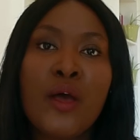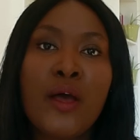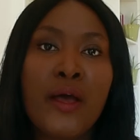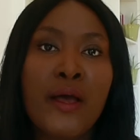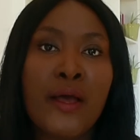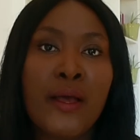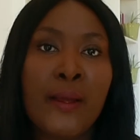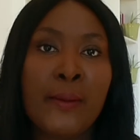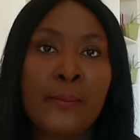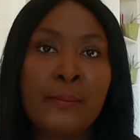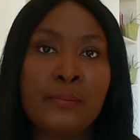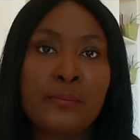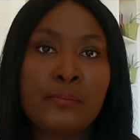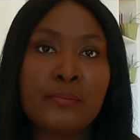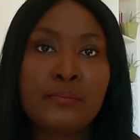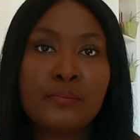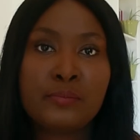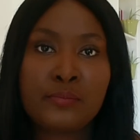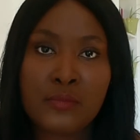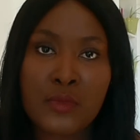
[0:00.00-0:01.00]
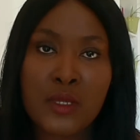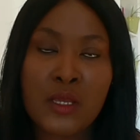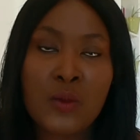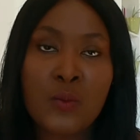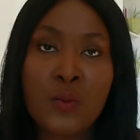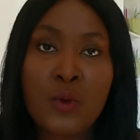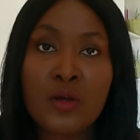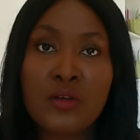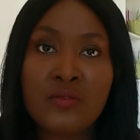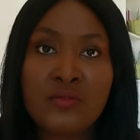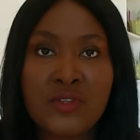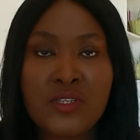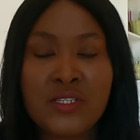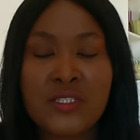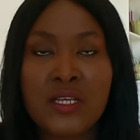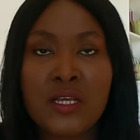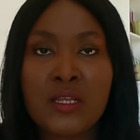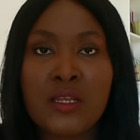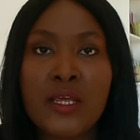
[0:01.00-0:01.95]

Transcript: a work visa,